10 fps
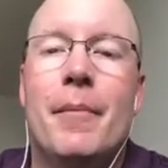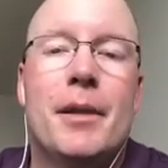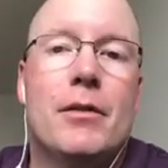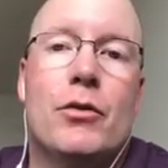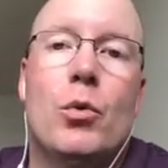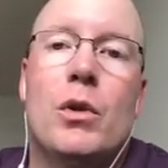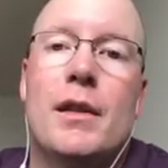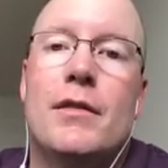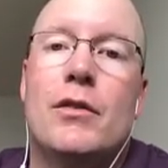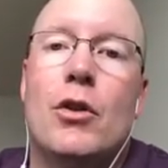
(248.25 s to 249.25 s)
because Google
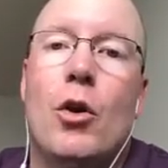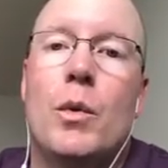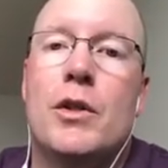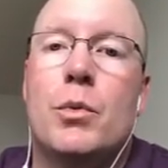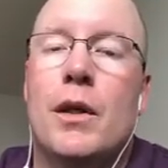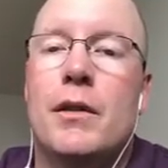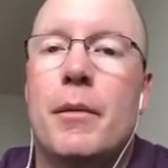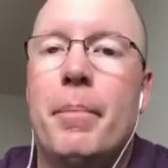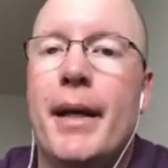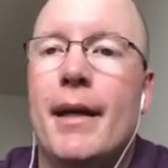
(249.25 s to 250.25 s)
doesn't know which one to
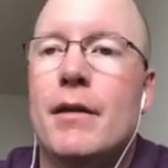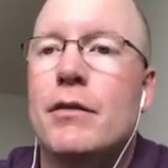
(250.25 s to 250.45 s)
pick.